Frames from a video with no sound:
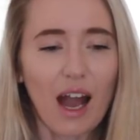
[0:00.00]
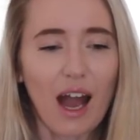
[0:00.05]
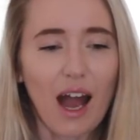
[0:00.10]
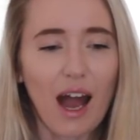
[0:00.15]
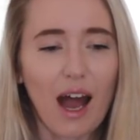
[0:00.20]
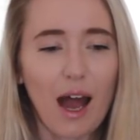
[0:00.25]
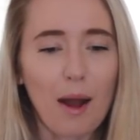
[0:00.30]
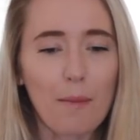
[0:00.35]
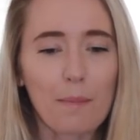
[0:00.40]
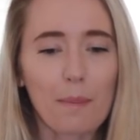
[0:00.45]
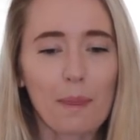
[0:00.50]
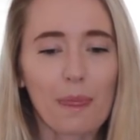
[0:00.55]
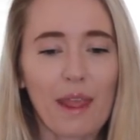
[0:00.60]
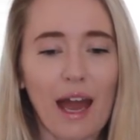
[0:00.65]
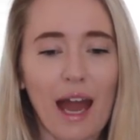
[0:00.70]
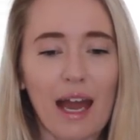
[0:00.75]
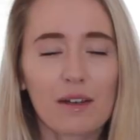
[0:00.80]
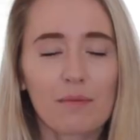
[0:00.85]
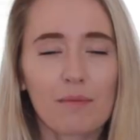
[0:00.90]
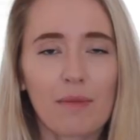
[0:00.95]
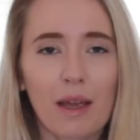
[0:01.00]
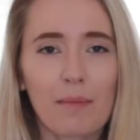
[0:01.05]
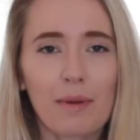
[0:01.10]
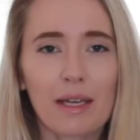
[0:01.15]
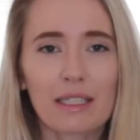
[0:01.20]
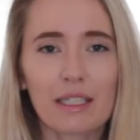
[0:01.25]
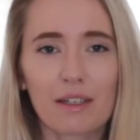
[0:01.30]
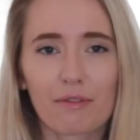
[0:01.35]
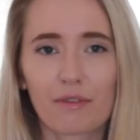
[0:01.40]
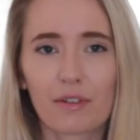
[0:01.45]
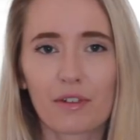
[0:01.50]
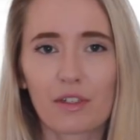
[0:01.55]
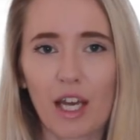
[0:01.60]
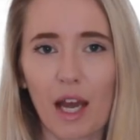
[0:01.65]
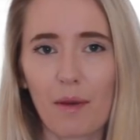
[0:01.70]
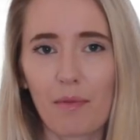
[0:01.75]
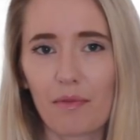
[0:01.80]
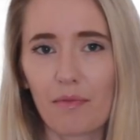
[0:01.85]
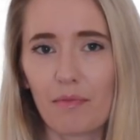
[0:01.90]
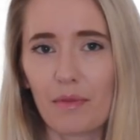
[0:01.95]
Um, and maybe a different
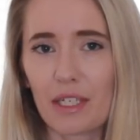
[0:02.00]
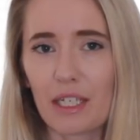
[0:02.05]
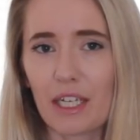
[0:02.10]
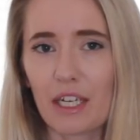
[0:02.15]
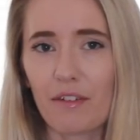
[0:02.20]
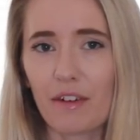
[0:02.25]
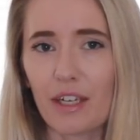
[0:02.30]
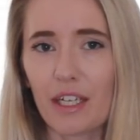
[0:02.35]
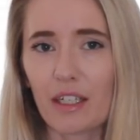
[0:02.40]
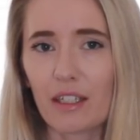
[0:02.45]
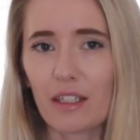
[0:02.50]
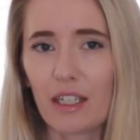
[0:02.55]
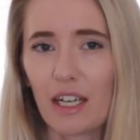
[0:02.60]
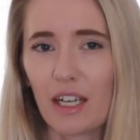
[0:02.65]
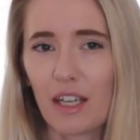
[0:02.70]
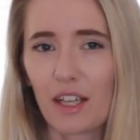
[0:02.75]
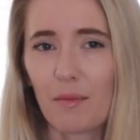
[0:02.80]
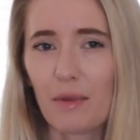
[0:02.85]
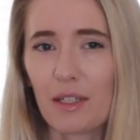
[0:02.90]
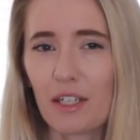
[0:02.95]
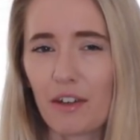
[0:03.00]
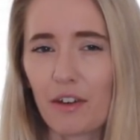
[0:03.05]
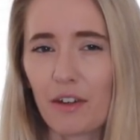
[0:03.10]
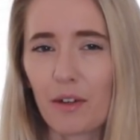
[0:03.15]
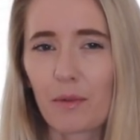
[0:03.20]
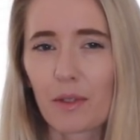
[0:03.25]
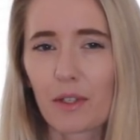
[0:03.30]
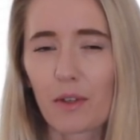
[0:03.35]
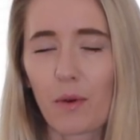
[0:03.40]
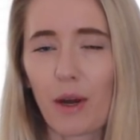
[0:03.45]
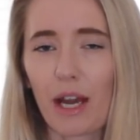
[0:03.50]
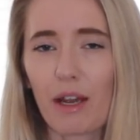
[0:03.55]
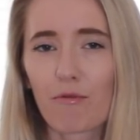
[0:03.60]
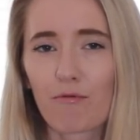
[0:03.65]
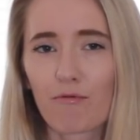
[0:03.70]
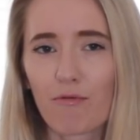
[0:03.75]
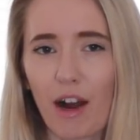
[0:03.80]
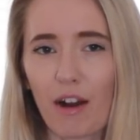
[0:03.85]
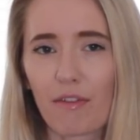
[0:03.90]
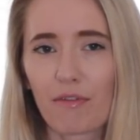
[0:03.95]
type of material. The material was quite
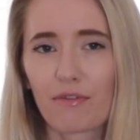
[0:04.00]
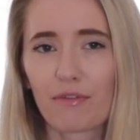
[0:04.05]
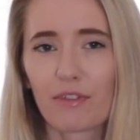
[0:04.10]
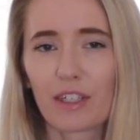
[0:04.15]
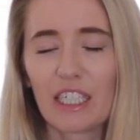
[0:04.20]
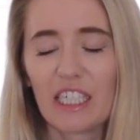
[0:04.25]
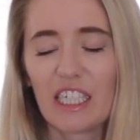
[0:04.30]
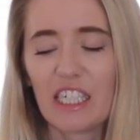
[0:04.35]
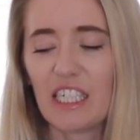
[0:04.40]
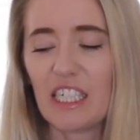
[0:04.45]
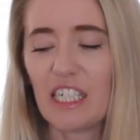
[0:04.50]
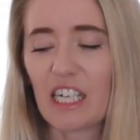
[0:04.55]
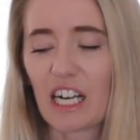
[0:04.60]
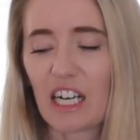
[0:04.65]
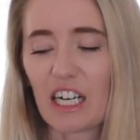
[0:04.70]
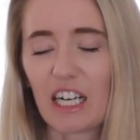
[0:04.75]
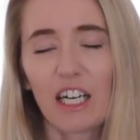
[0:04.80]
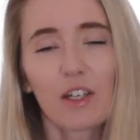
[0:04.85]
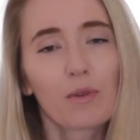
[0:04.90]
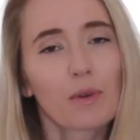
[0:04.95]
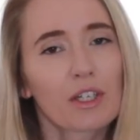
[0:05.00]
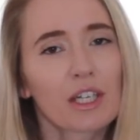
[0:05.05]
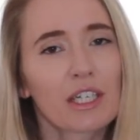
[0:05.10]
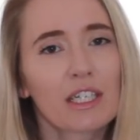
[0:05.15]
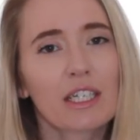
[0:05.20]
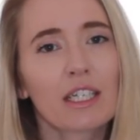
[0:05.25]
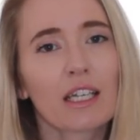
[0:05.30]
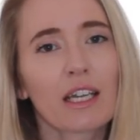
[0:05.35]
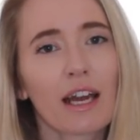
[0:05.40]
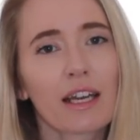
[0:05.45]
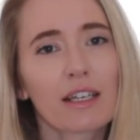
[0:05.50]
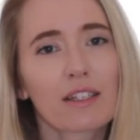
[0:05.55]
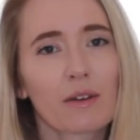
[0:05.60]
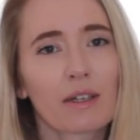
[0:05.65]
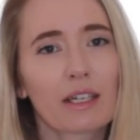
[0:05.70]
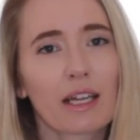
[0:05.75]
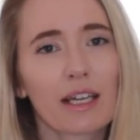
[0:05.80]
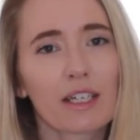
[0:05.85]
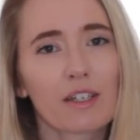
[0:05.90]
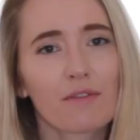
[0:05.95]
rough and hard which I didn't like
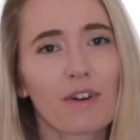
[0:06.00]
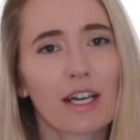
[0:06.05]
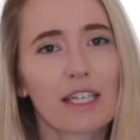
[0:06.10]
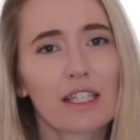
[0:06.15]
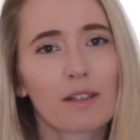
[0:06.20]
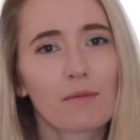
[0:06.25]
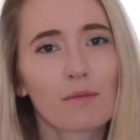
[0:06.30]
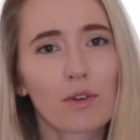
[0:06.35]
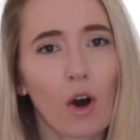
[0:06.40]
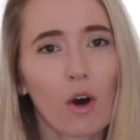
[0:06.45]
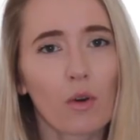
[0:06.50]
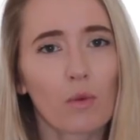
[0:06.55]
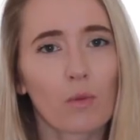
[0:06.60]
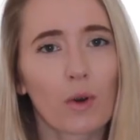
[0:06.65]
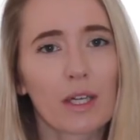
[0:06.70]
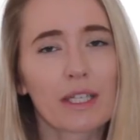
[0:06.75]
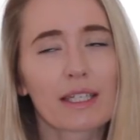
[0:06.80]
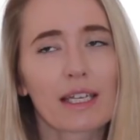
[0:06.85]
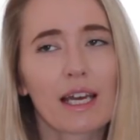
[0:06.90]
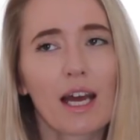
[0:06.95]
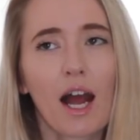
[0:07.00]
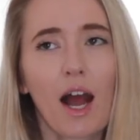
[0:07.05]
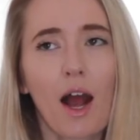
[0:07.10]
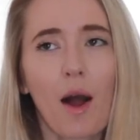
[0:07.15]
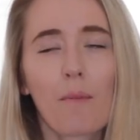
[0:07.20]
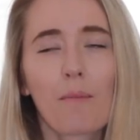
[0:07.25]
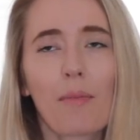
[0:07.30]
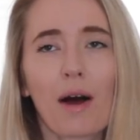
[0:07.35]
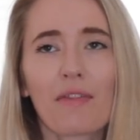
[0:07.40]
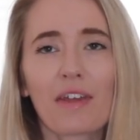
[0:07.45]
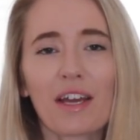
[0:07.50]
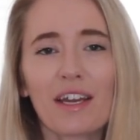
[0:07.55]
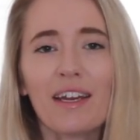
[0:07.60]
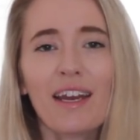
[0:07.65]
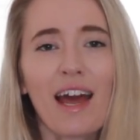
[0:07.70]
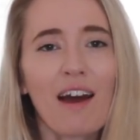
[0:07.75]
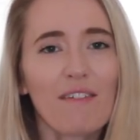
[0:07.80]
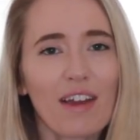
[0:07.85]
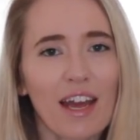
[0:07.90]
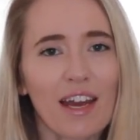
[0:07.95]
so I'd like to find some cotton ones but they
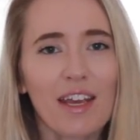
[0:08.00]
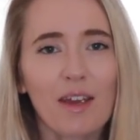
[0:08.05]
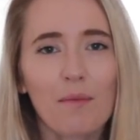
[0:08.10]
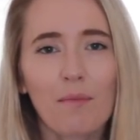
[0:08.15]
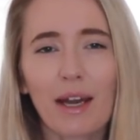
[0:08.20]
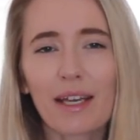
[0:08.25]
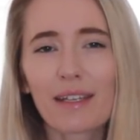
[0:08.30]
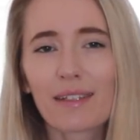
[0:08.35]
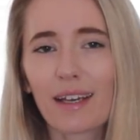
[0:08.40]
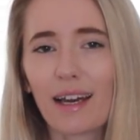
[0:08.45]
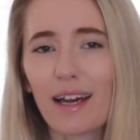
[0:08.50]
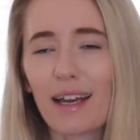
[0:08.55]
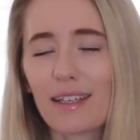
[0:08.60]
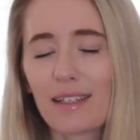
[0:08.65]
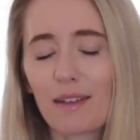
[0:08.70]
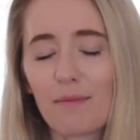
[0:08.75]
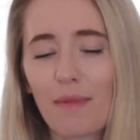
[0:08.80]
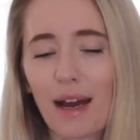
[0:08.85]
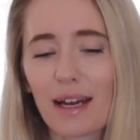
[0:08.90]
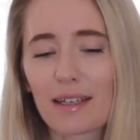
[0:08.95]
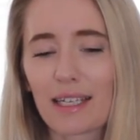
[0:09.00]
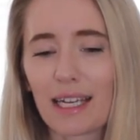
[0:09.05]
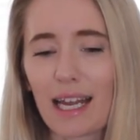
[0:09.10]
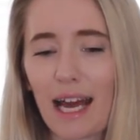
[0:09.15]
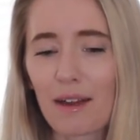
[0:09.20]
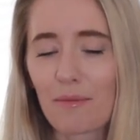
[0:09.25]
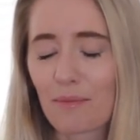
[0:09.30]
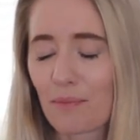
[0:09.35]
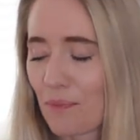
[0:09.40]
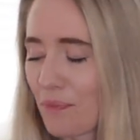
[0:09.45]
didn't have any in my size in Matalan.